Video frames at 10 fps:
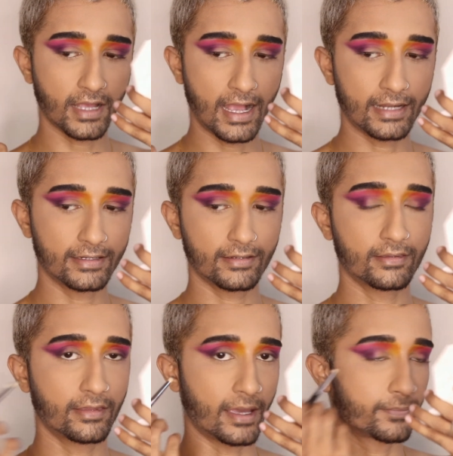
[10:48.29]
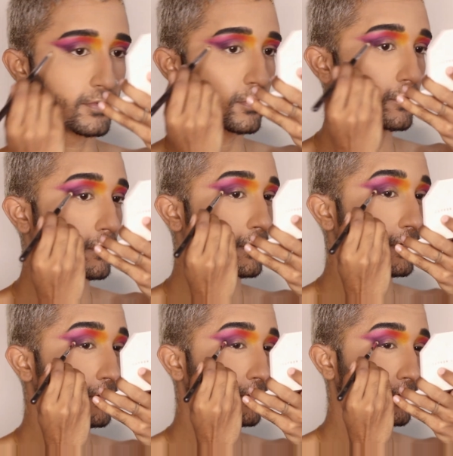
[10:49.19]
add depth to
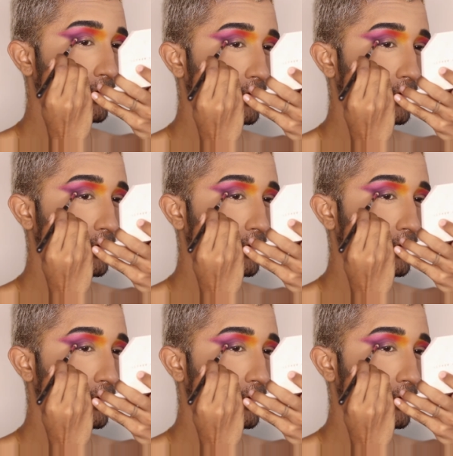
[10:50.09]
this.